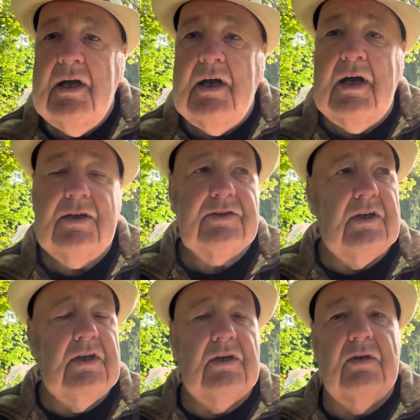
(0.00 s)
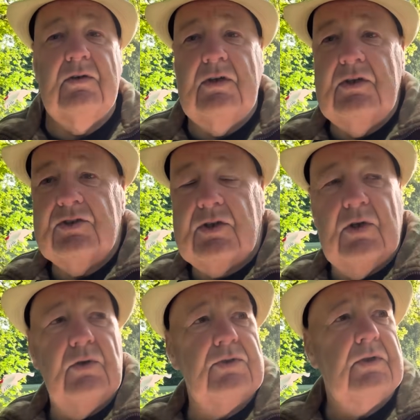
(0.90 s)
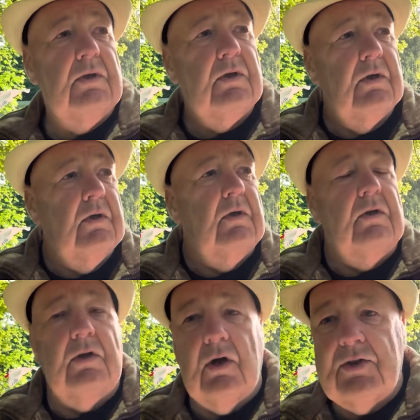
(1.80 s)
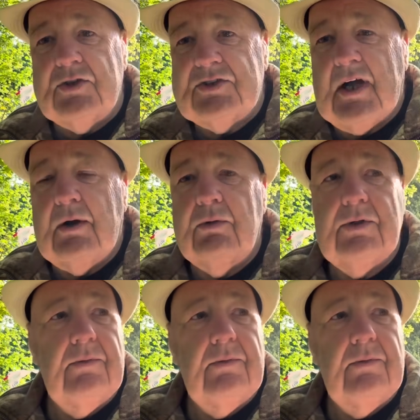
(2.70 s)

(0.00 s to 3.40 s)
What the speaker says: at east coast, north and south.